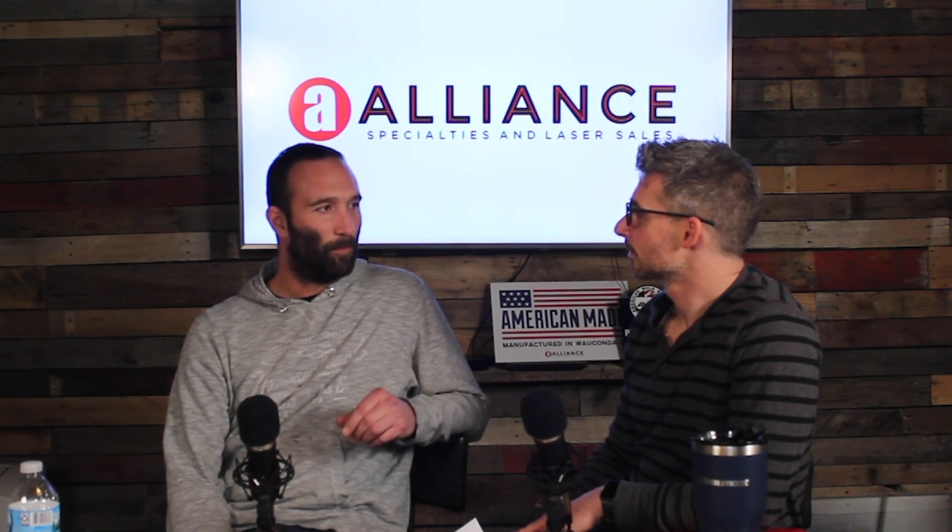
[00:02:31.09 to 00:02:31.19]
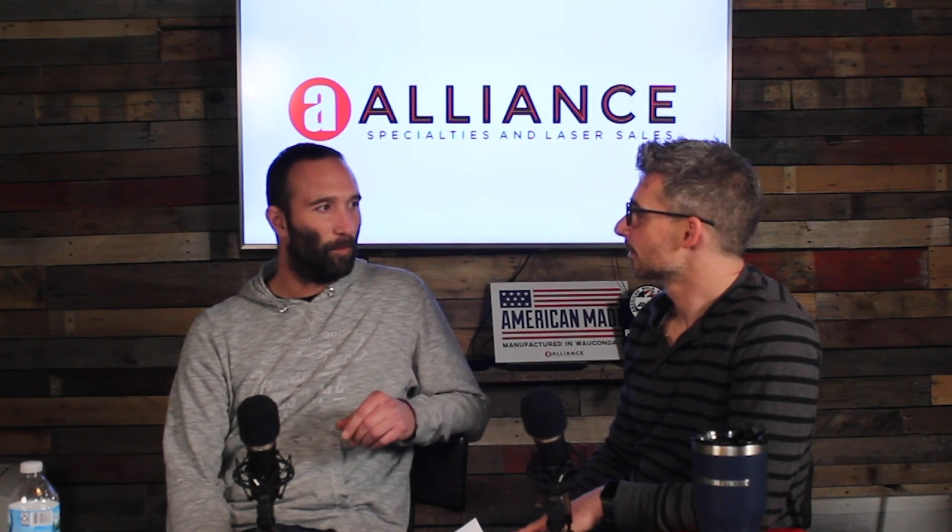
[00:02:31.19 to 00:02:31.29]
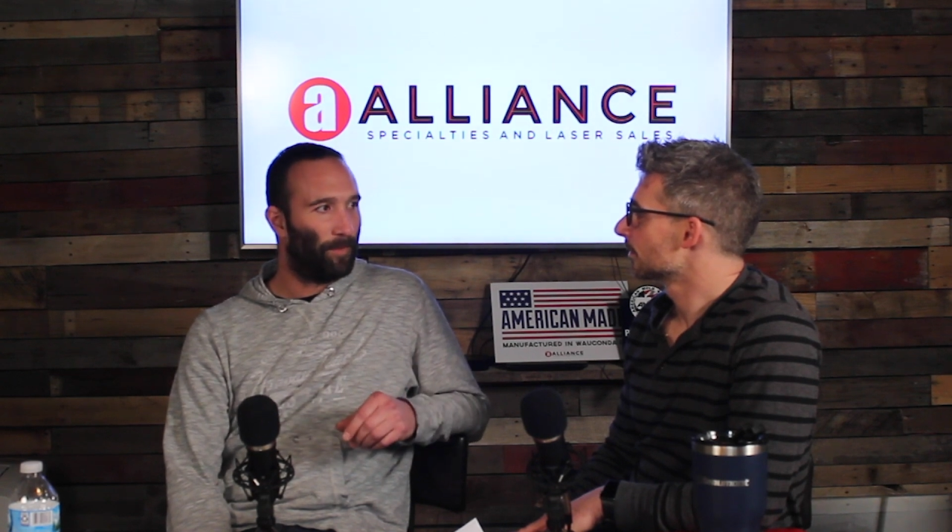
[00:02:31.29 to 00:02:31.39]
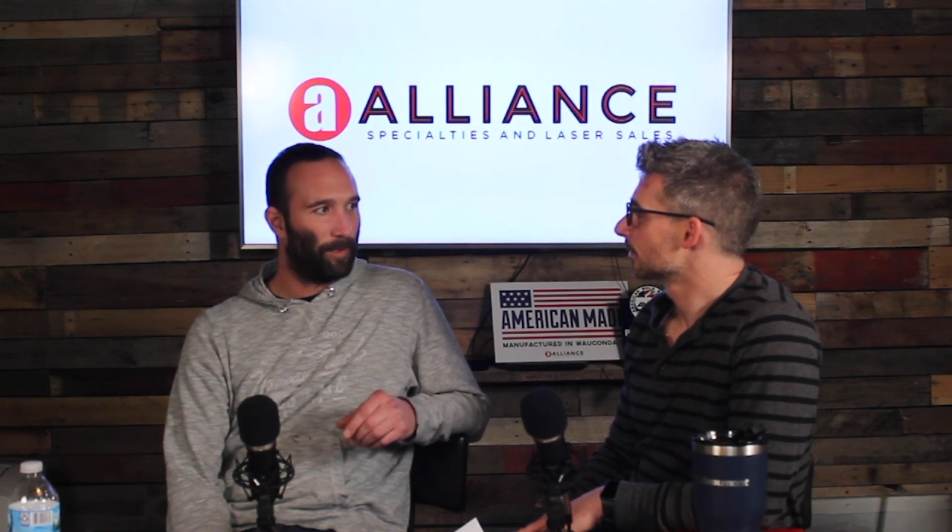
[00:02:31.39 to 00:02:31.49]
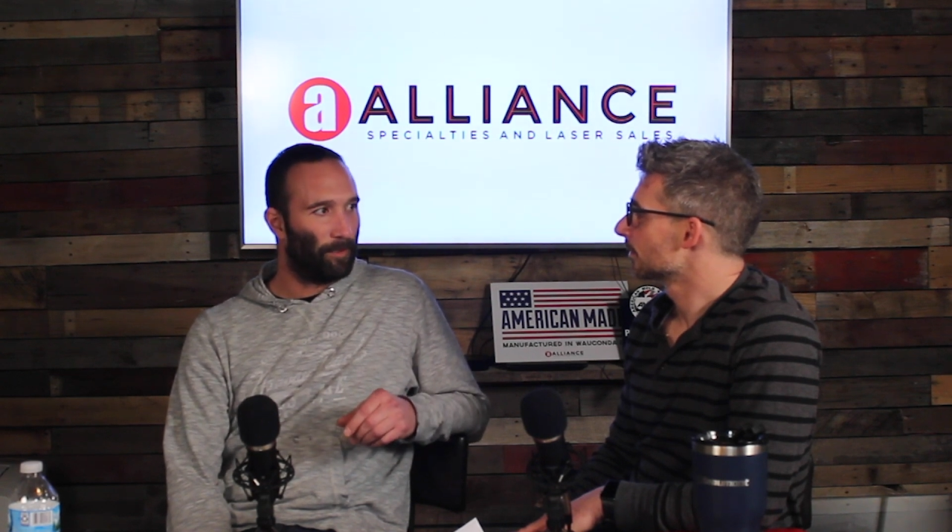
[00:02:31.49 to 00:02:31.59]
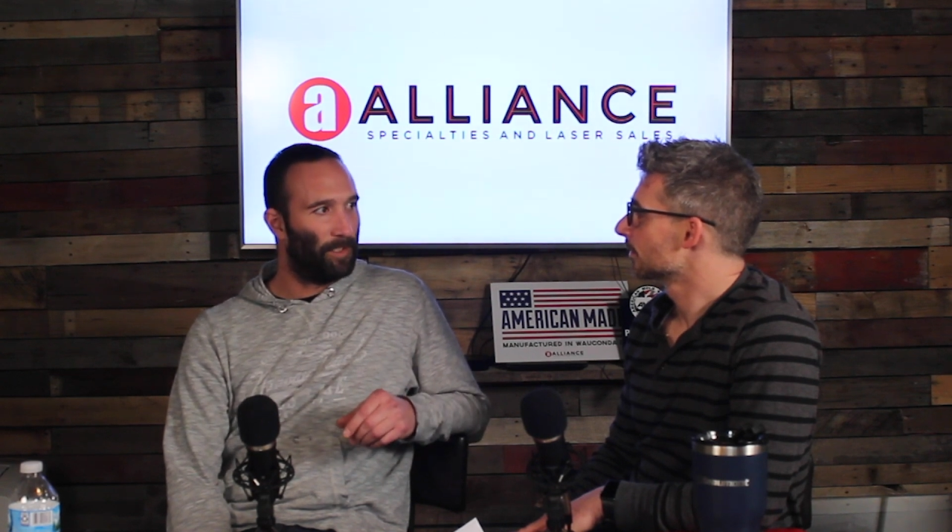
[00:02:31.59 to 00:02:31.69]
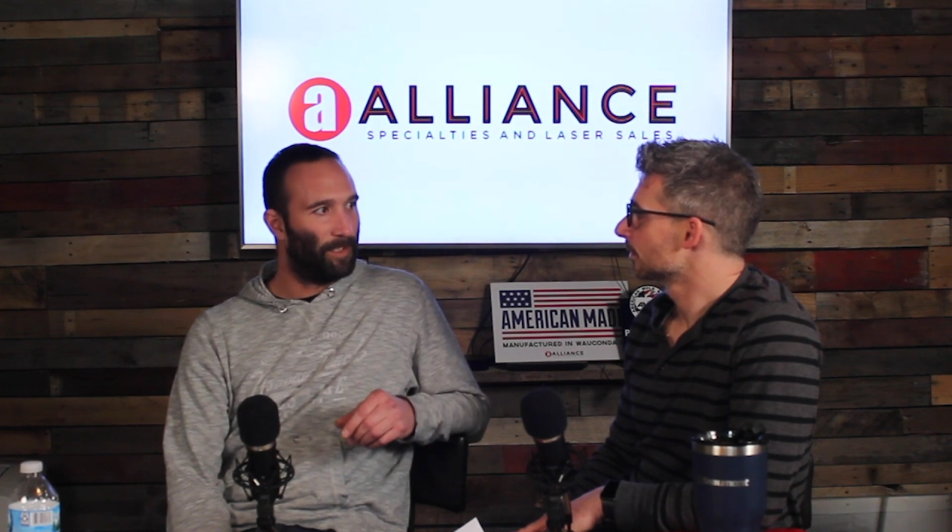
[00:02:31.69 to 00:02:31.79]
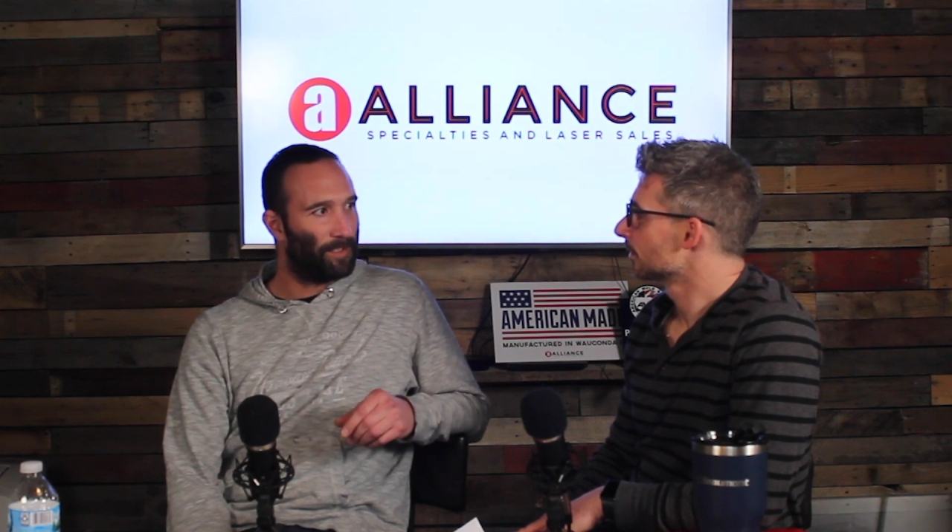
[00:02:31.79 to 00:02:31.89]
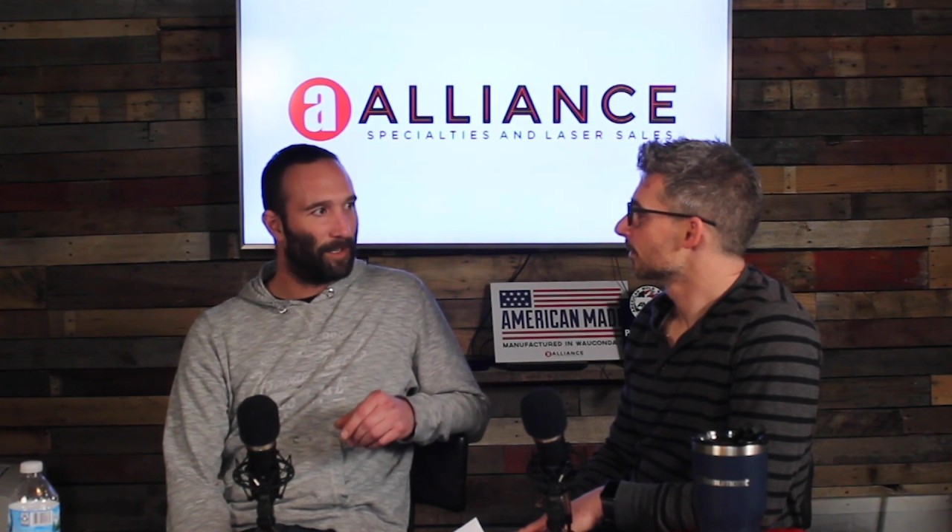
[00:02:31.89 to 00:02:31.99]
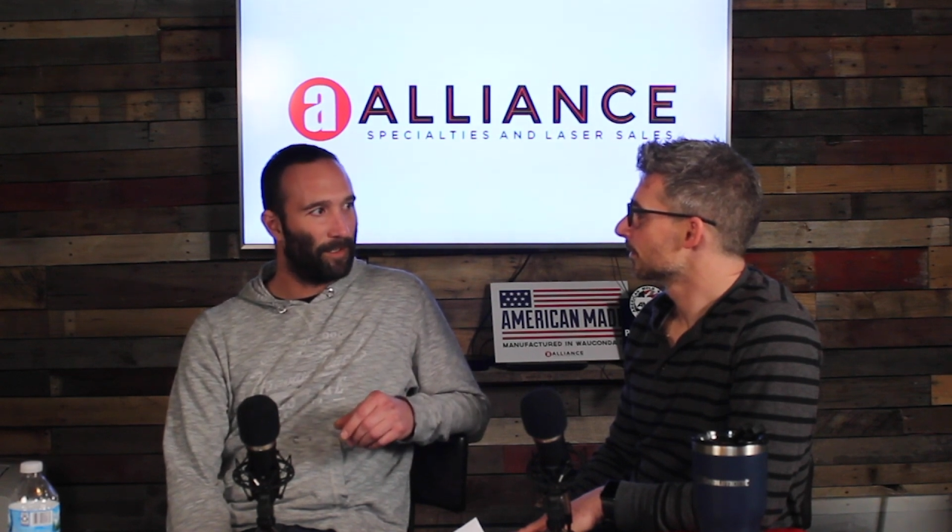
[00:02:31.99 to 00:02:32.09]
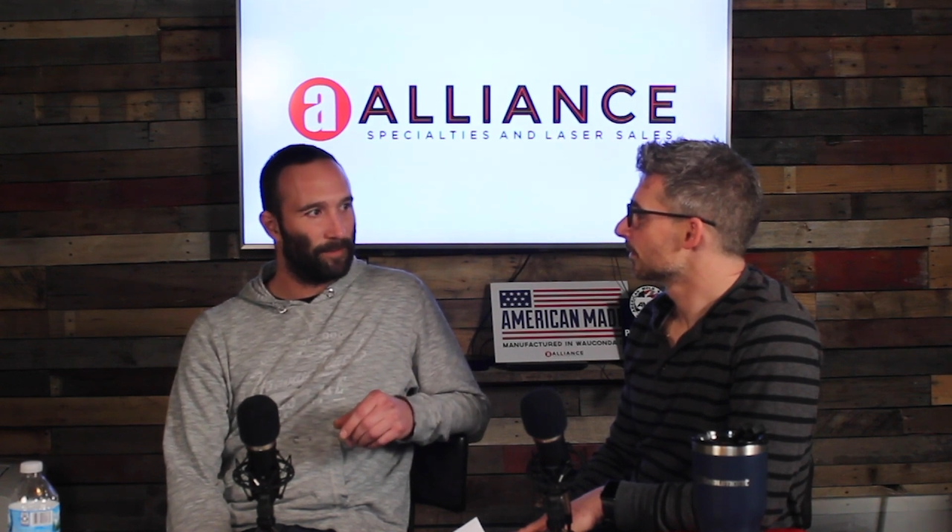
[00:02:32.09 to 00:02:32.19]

what their abilities are,